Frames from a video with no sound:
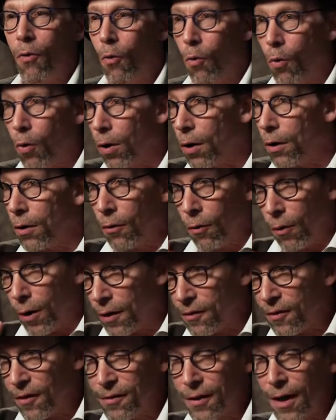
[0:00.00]

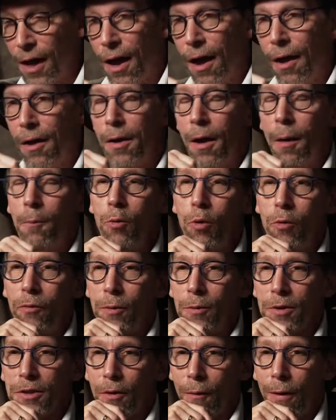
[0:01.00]
Or as I say, a
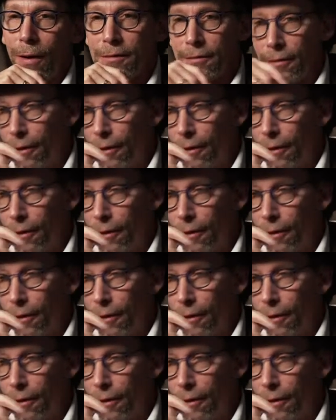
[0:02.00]
movie with a great